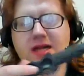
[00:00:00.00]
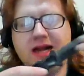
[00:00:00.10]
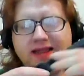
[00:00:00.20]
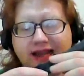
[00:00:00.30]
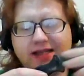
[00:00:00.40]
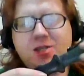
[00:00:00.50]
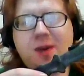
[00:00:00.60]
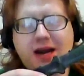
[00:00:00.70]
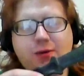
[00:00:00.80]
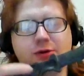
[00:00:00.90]
I think a
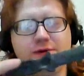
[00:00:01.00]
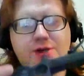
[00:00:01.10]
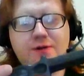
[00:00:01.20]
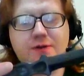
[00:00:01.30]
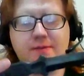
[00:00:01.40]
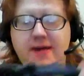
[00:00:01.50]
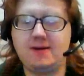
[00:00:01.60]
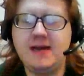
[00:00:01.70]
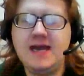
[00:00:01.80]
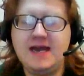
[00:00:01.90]
spike would have served them better.
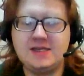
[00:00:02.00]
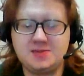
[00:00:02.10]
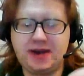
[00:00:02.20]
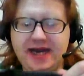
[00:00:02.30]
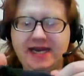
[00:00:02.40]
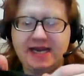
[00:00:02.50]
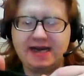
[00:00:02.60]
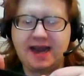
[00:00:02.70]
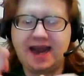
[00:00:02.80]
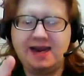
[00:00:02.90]
A spike and a
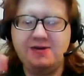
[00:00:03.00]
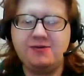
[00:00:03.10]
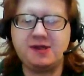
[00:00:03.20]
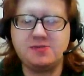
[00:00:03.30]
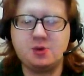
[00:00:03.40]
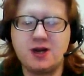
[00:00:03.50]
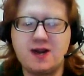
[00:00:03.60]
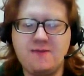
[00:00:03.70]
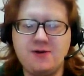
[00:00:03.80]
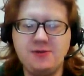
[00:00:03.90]
handle that's more
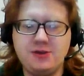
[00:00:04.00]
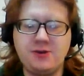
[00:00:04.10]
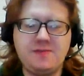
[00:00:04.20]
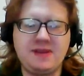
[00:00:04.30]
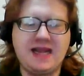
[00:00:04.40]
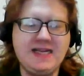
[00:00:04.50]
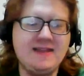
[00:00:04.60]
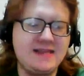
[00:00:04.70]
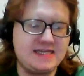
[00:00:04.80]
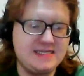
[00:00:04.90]
comfortable to grip like
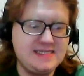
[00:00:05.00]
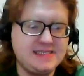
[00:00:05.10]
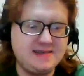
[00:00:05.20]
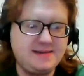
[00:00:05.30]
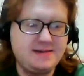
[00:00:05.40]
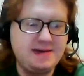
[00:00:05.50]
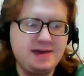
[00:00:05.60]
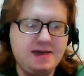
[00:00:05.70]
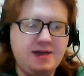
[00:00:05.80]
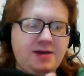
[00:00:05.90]
this.
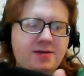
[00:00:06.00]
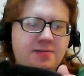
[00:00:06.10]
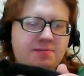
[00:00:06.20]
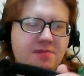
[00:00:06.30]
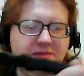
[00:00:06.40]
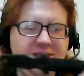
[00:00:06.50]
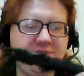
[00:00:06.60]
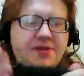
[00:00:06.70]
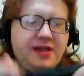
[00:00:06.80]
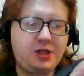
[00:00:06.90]
Maybe
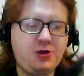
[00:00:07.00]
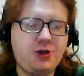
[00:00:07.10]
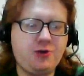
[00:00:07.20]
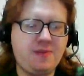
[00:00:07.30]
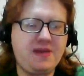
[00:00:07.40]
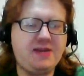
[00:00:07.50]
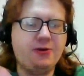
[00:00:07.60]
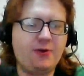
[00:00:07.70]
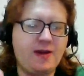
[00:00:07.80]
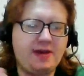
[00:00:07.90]
something that you could grip either
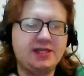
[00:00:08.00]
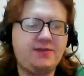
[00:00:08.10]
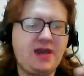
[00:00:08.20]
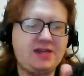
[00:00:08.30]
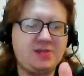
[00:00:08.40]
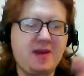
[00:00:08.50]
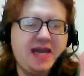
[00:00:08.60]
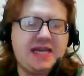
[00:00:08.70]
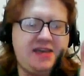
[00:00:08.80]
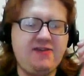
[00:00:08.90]
way, because if you had a
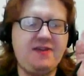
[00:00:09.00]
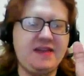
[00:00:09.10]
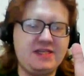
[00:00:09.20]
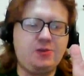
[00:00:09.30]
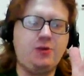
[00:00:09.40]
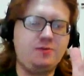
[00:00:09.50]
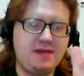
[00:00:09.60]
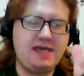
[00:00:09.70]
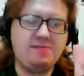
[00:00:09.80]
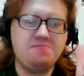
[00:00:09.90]
spike, even this would
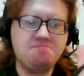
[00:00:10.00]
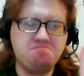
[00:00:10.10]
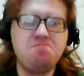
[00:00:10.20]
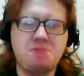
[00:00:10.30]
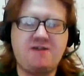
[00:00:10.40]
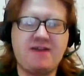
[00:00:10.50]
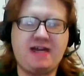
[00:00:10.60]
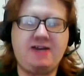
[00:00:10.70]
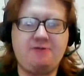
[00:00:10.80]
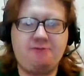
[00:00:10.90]
be
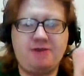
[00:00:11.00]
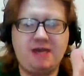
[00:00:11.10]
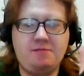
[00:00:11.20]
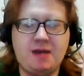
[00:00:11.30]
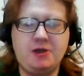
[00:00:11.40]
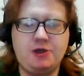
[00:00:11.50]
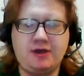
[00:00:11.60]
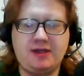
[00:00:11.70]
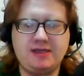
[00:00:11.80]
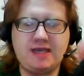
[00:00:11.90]
effective in
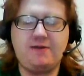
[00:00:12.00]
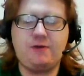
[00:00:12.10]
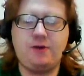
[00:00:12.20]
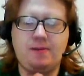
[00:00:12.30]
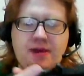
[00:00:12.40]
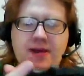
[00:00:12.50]
puncturing, this kind of grip.